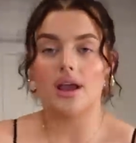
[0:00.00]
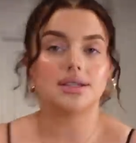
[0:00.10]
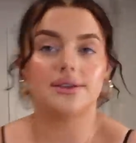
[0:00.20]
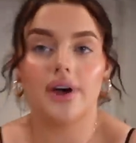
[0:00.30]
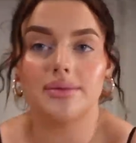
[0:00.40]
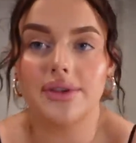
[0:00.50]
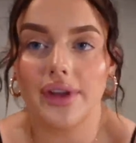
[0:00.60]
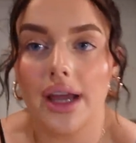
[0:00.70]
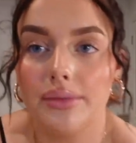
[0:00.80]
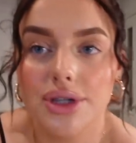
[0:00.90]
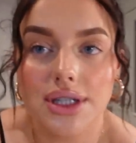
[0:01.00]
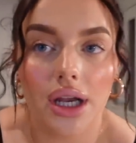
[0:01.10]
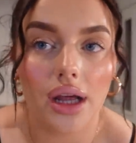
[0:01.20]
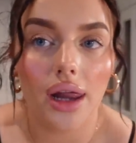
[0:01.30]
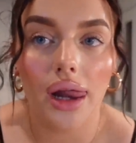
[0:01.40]
is the vibes. I feel like I'm just
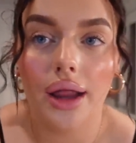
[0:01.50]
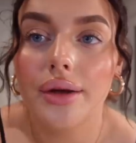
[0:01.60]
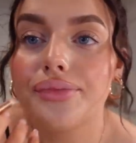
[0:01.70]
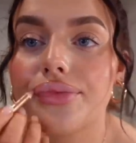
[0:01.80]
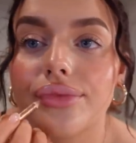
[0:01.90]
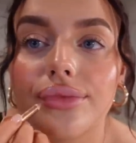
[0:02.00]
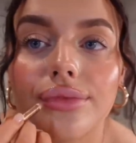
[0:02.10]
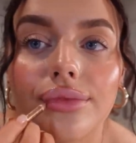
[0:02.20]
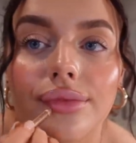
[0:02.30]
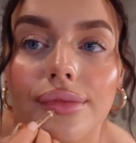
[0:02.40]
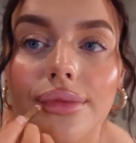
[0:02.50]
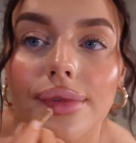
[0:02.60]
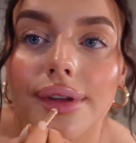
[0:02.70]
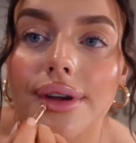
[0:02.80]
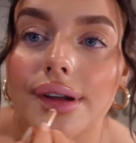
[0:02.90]
gonna
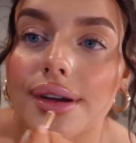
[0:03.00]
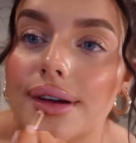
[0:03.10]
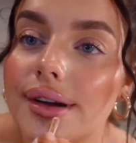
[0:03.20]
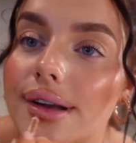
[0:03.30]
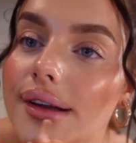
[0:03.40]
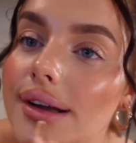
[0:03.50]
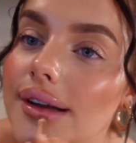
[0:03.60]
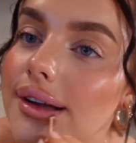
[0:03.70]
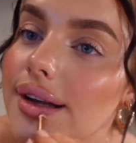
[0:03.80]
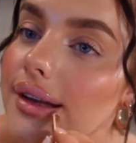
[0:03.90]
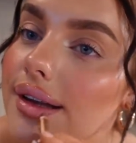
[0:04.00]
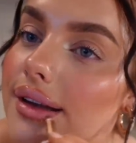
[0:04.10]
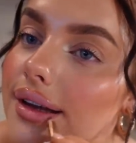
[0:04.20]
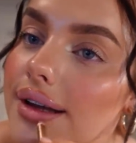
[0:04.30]
touch up my lips.